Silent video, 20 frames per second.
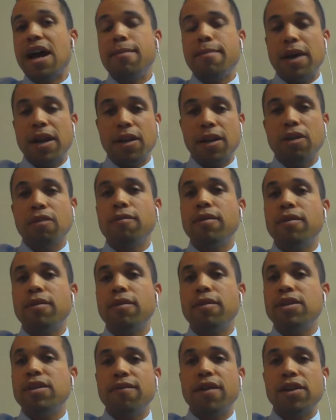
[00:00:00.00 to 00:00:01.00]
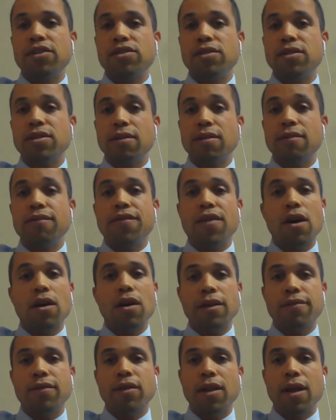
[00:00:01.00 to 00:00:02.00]
in a diabetic, your risk of infection is going
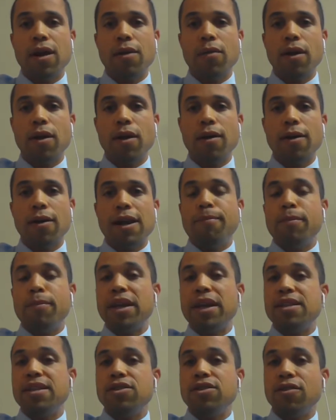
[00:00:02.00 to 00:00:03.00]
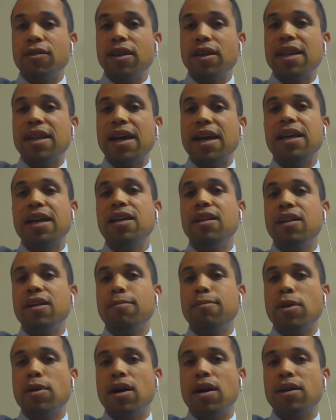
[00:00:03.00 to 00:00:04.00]
to fall even lower. But it's during that
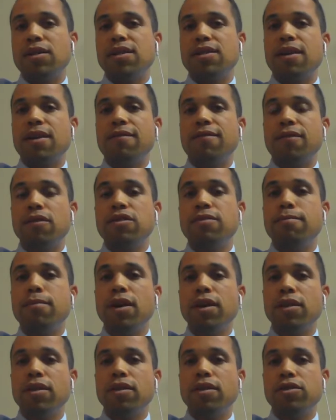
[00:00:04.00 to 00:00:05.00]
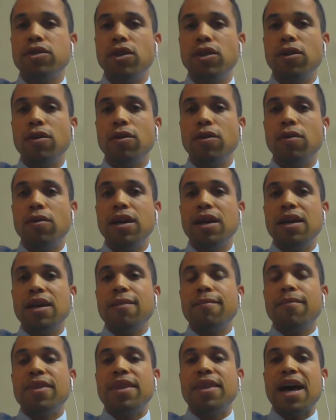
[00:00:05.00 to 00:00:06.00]
healing process, that first month or
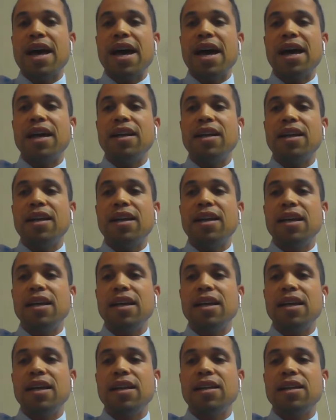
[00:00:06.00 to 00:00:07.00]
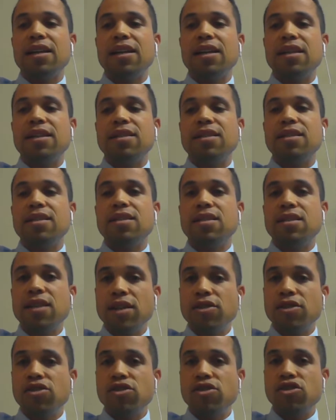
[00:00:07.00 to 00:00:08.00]
two, that it, it is
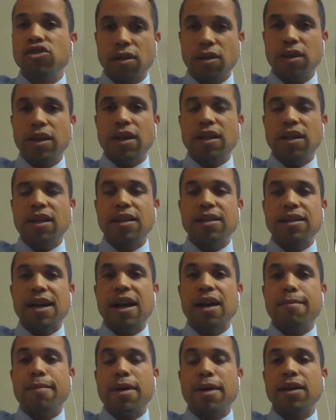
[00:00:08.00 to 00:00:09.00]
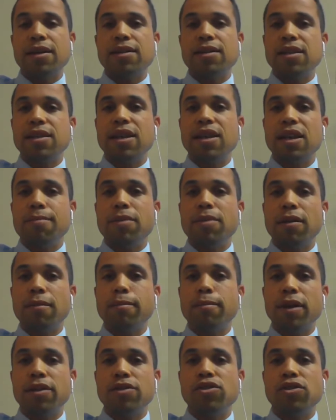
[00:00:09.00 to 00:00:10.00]
essential that diabetics
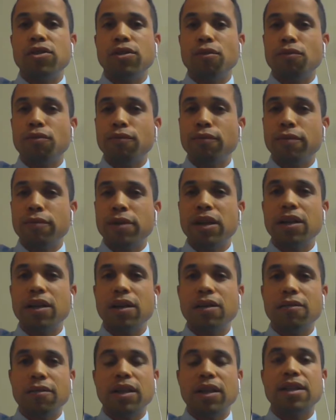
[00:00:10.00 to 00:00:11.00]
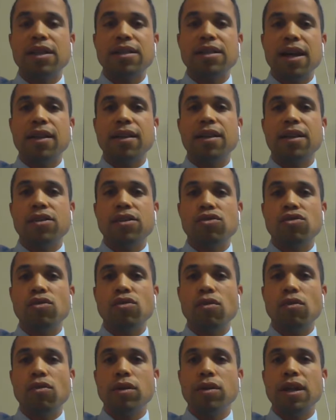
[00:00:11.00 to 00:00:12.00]
keep their blood sugar really, really tightly
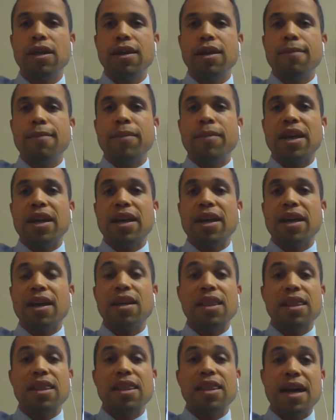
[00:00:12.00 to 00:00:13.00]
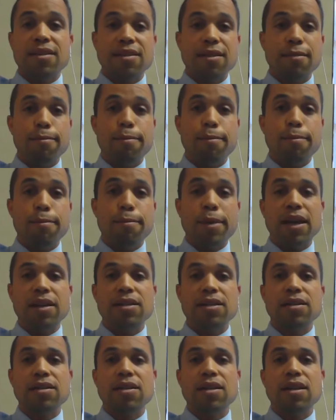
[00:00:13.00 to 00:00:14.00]
controlled. And I think that is the
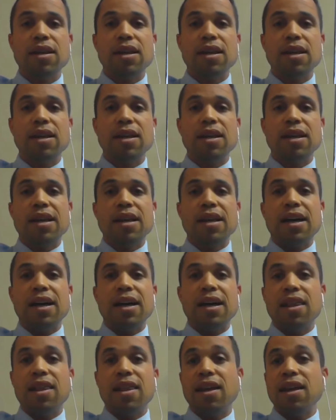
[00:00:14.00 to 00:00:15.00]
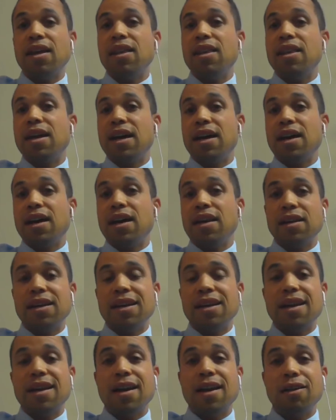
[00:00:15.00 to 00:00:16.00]
biggest uh, thing
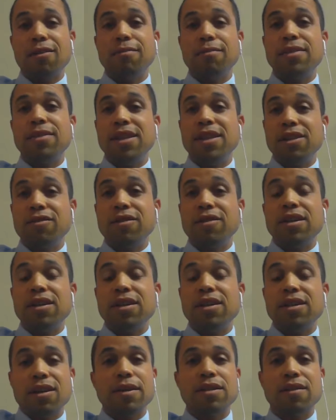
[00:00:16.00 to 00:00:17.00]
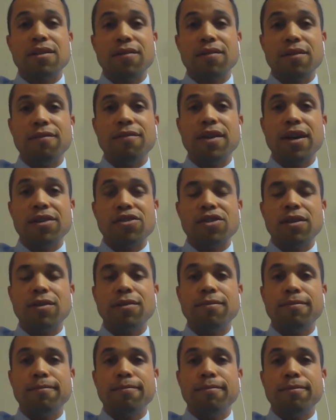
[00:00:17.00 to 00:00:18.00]
that can help decrease their risk of
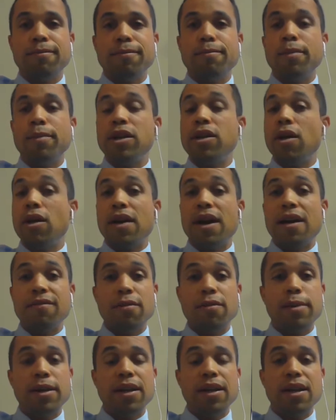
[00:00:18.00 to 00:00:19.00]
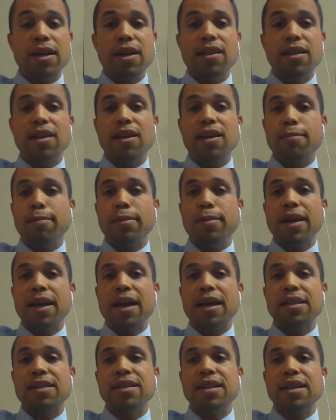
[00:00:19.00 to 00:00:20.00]
infection. But no, everybody can get the
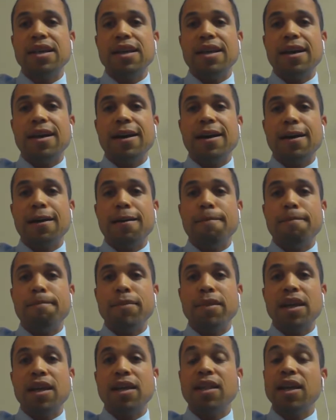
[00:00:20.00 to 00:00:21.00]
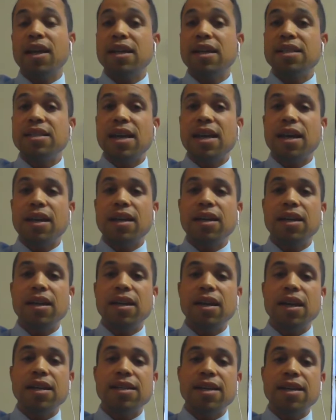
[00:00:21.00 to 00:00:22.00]
implant. Um, and like I
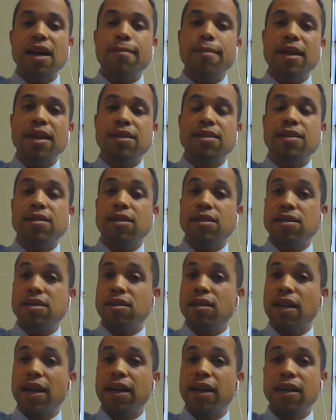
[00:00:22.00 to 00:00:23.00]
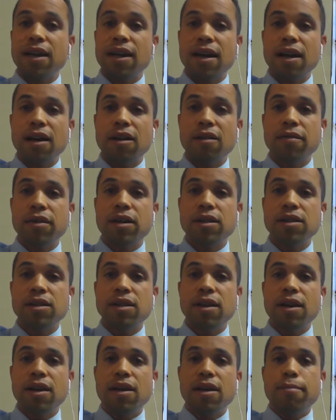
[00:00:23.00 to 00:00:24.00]
said, in diabetics, it's a slightly higher
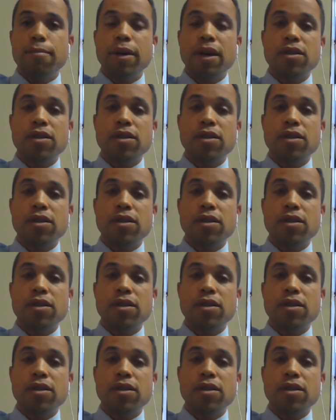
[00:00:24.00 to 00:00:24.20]
risk,